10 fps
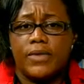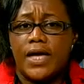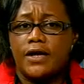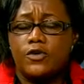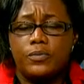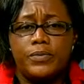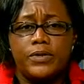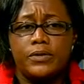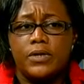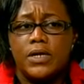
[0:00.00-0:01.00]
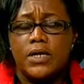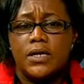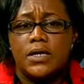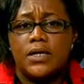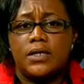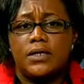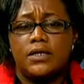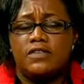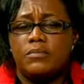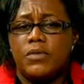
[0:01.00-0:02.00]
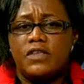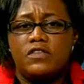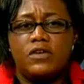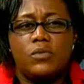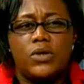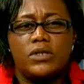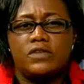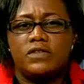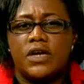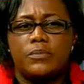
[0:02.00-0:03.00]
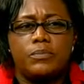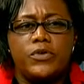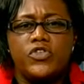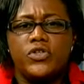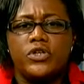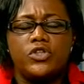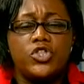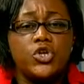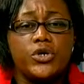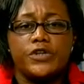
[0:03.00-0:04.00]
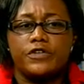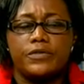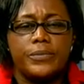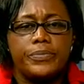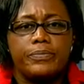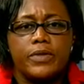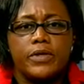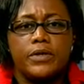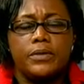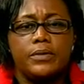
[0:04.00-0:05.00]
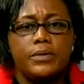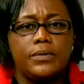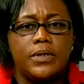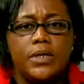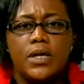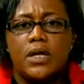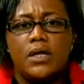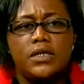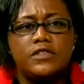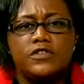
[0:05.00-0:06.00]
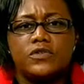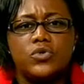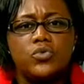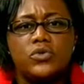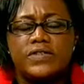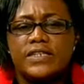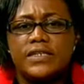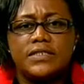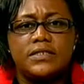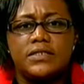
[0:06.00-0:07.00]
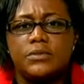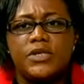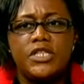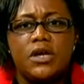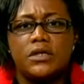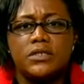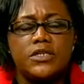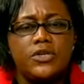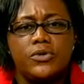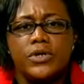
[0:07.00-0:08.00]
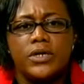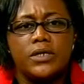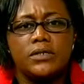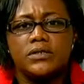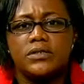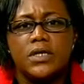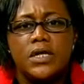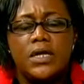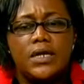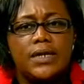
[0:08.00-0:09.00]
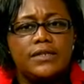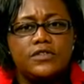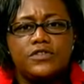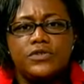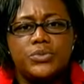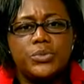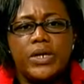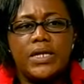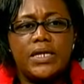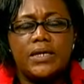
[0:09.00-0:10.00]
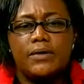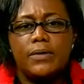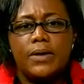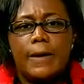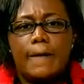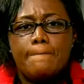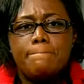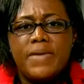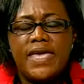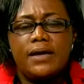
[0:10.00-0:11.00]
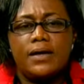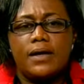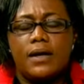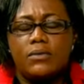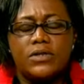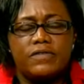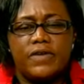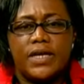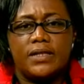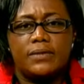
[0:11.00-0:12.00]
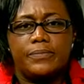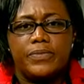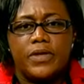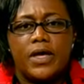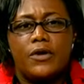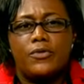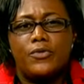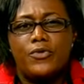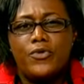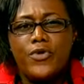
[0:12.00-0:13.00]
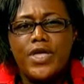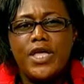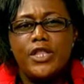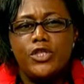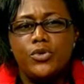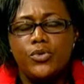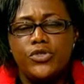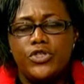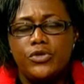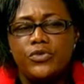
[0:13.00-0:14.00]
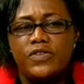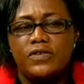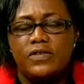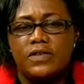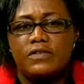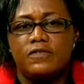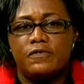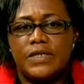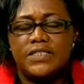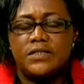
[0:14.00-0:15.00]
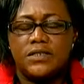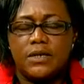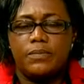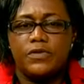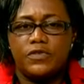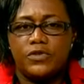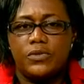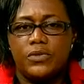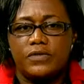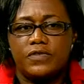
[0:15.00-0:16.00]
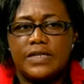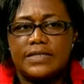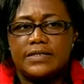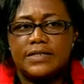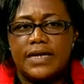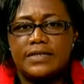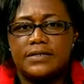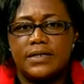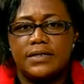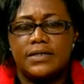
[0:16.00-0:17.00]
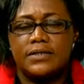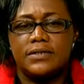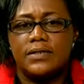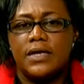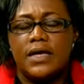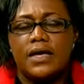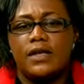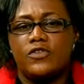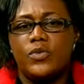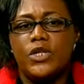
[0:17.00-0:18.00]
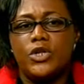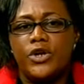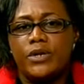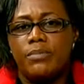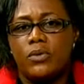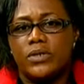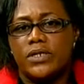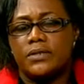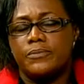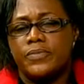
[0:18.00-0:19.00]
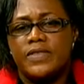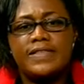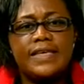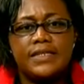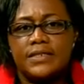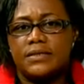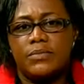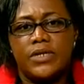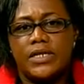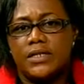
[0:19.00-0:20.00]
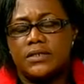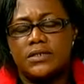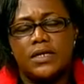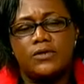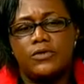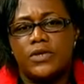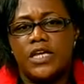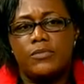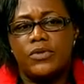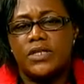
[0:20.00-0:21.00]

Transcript: eye-opener, and it's a message I want to start preaching in the church, you know, all at schools, lessons to be taught to young girls. Let us just really make out of it a real huge, use it as a stepping stone of sensitizing, and let us, as we learn about it, tell somebody else, tell your neighbor,